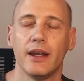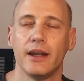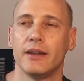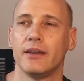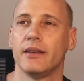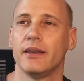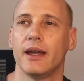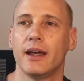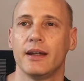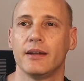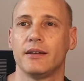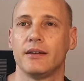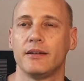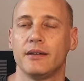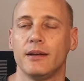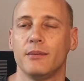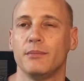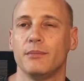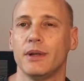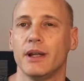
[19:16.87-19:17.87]
that
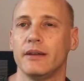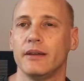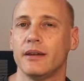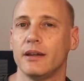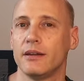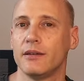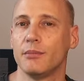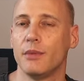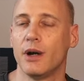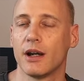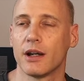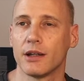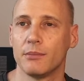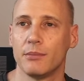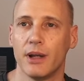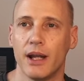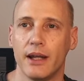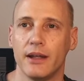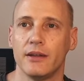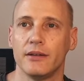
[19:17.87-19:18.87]
simply this
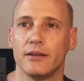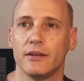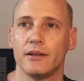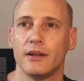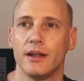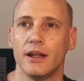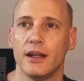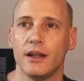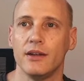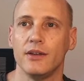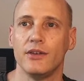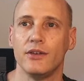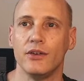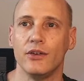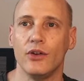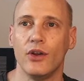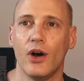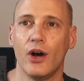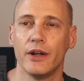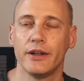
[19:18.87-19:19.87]
marketplace is
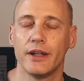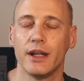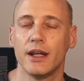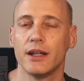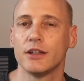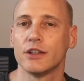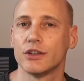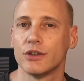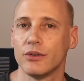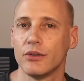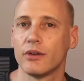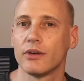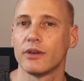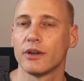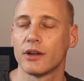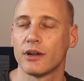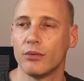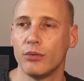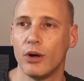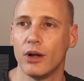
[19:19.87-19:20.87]
not ensuring the
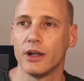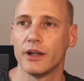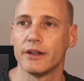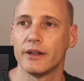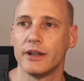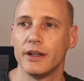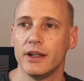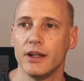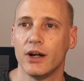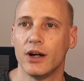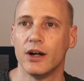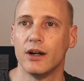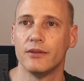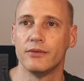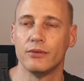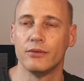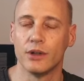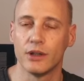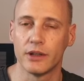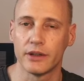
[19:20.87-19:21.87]
quality of
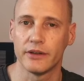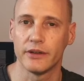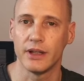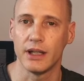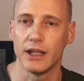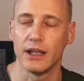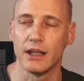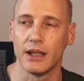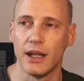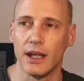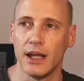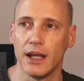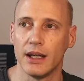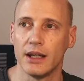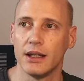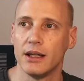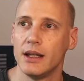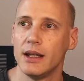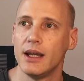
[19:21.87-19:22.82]
what's in there.